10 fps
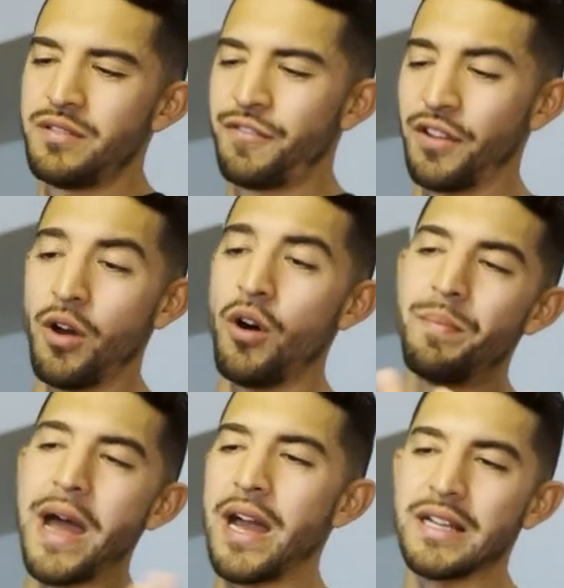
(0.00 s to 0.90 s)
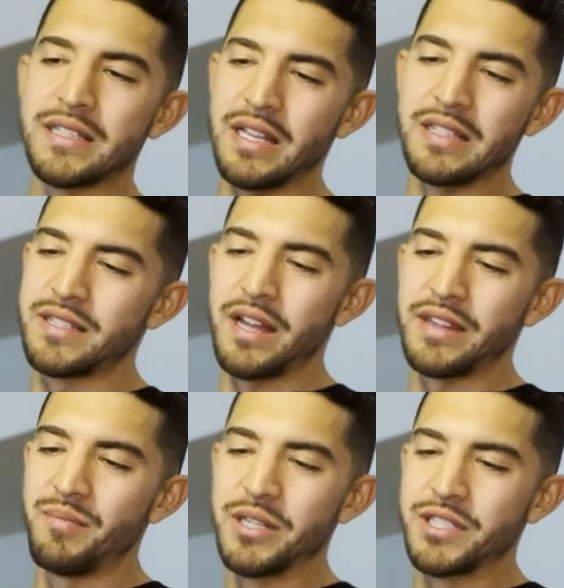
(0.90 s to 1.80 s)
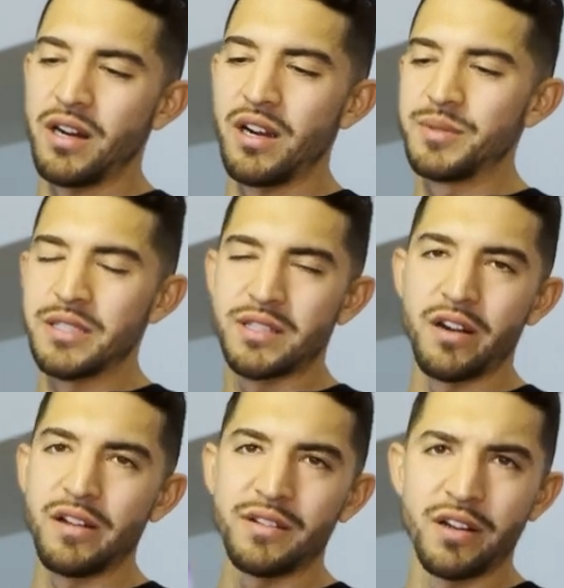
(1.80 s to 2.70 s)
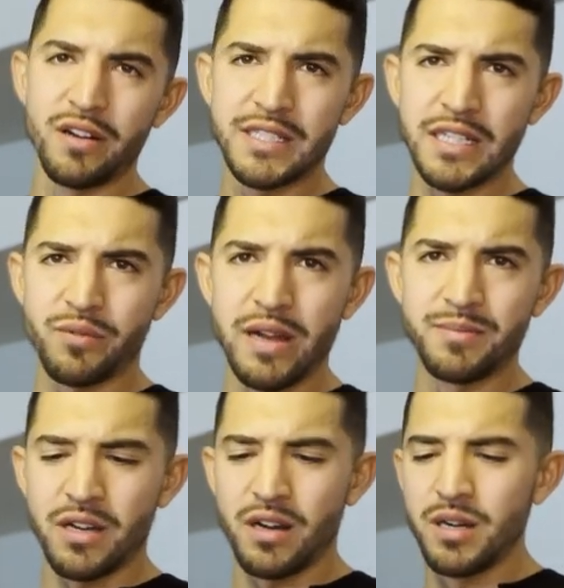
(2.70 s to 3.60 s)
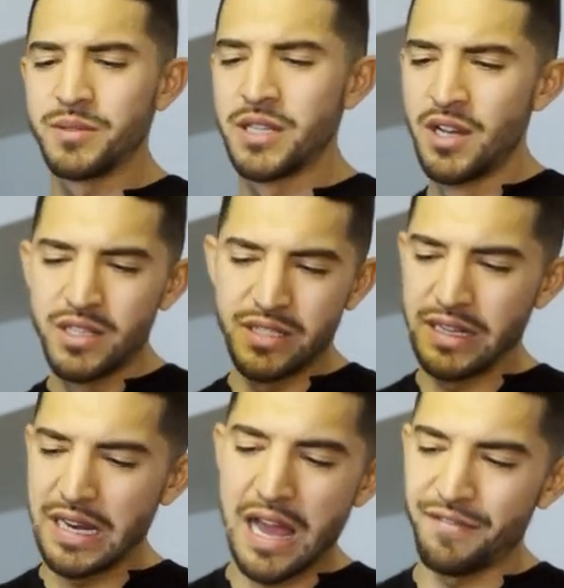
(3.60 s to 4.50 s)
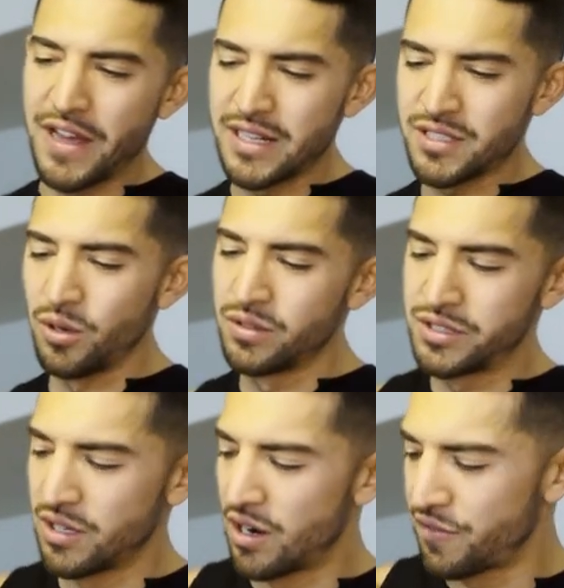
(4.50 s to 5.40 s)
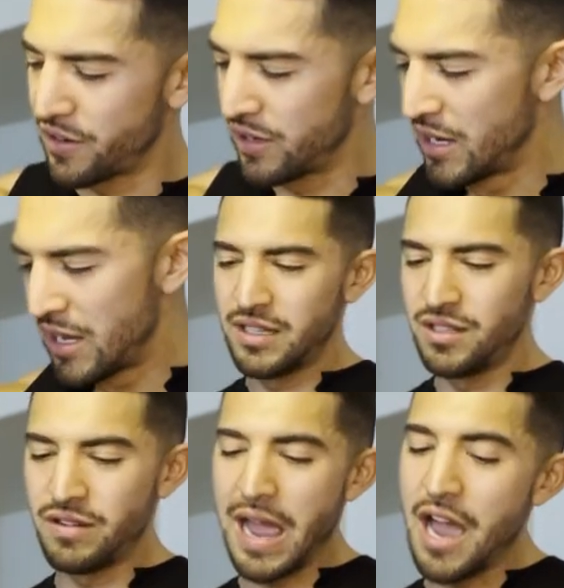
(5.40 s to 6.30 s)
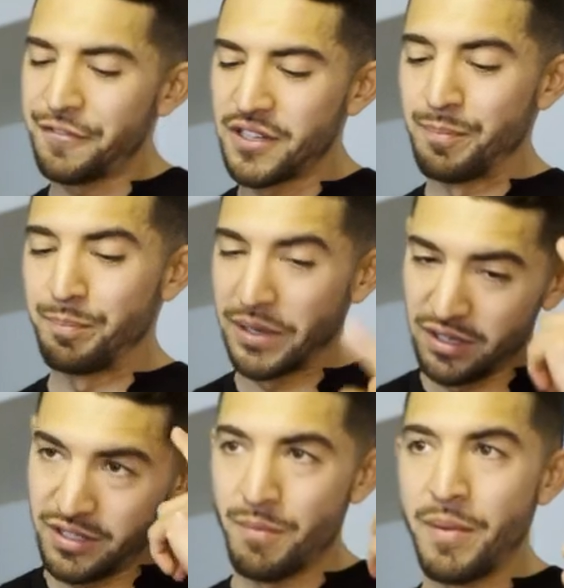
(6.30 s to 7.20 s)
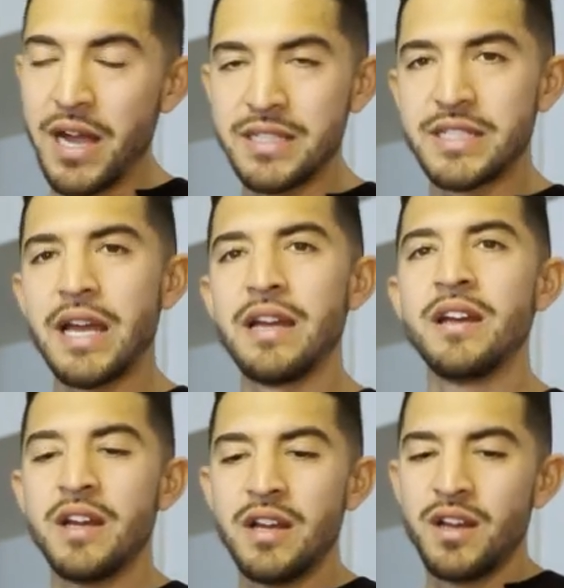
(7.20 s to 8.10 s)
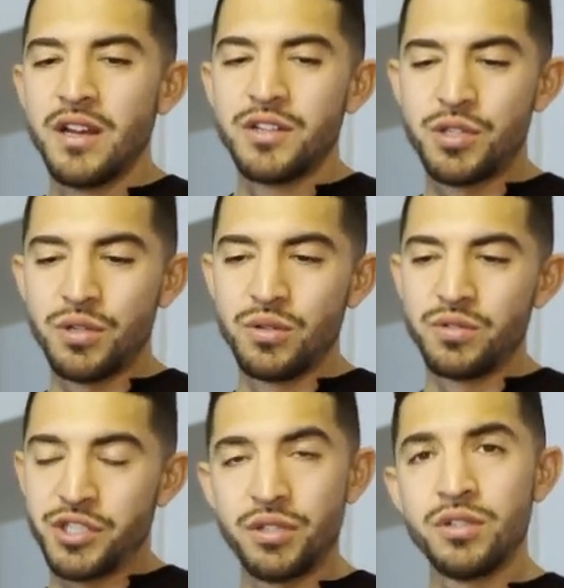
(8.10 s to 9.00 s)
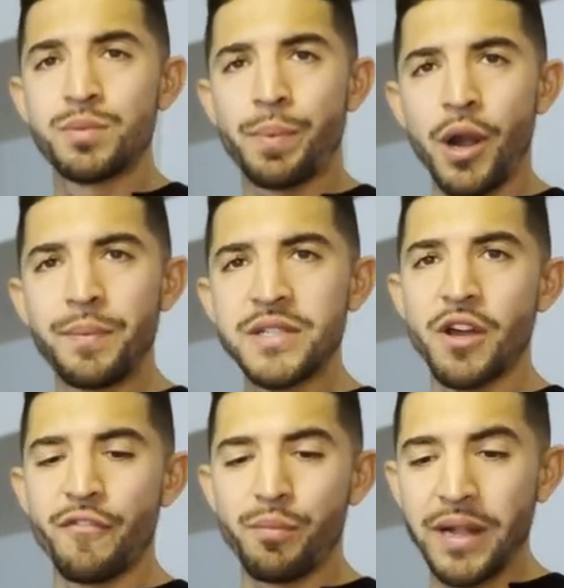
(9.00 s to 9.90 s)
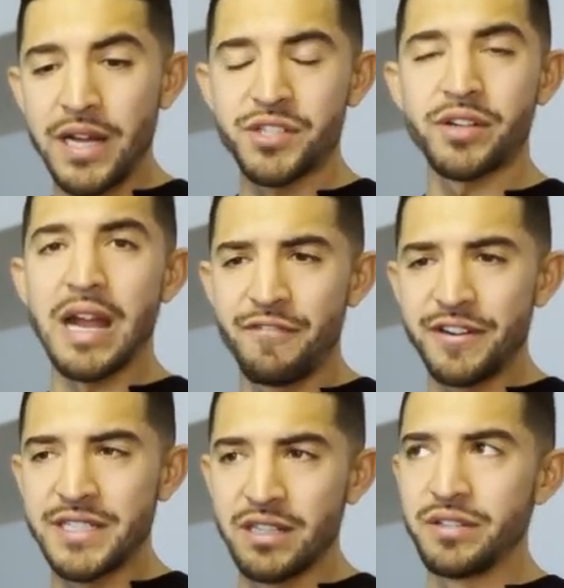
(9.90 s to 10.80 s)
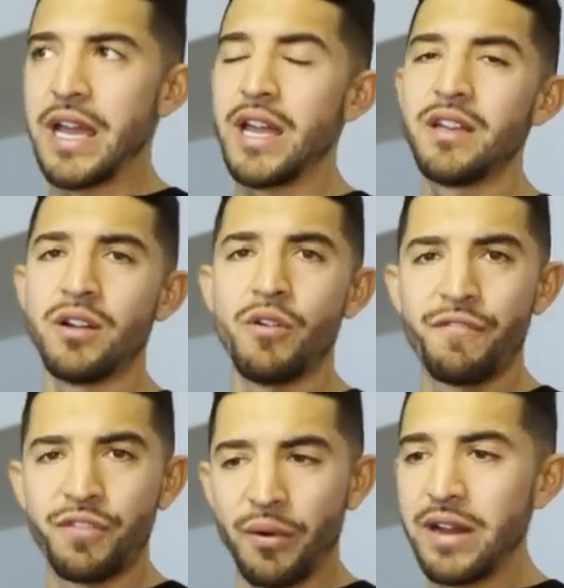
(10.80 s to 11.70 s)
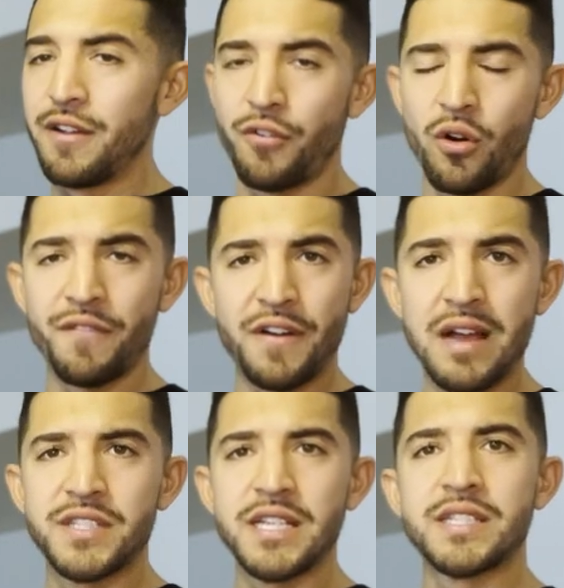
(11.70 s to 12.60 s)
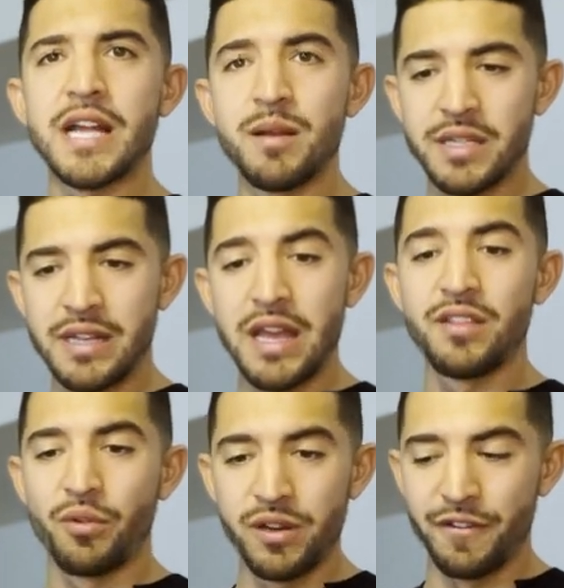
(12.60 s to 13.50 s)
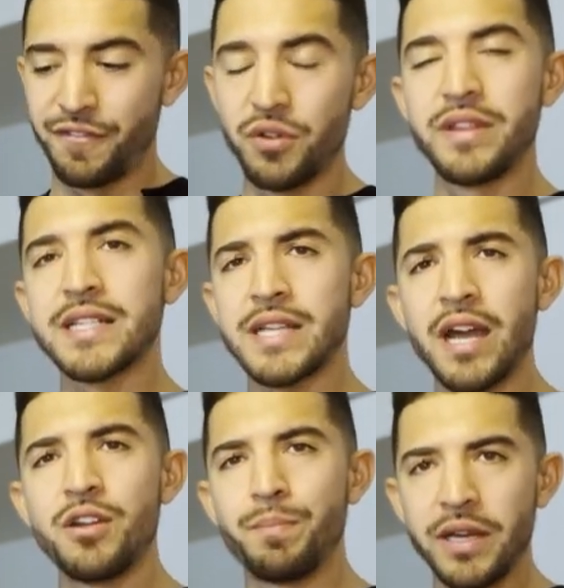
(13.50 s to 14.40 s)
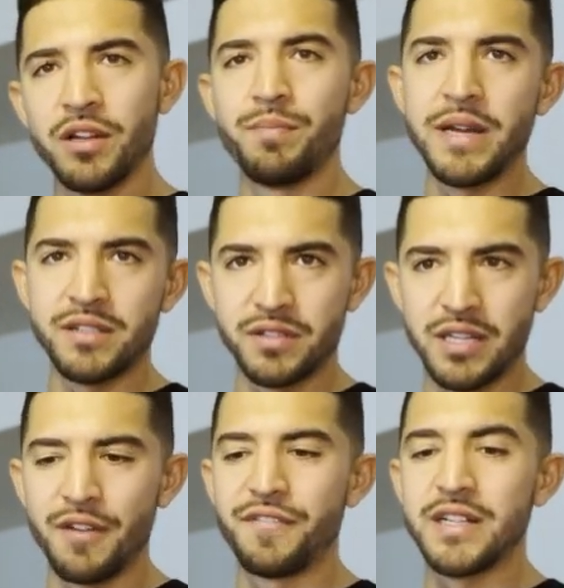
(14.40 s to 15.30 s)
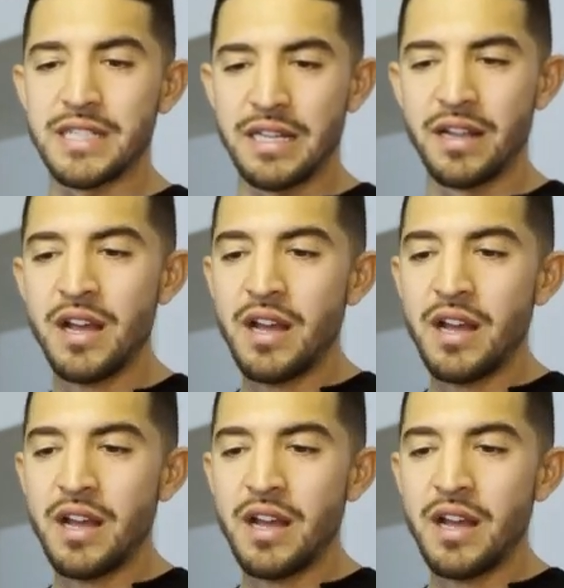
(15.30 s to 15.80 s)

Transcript: for the whole bag, it's, it's not that much carbs. It's 30, 36 grams of carbs. So you can have that to hold you over. You have to build your mindset to choose purpose over pleasure every single day, you know, three, four, five, six times a day through your food. That's how you build mental toughness and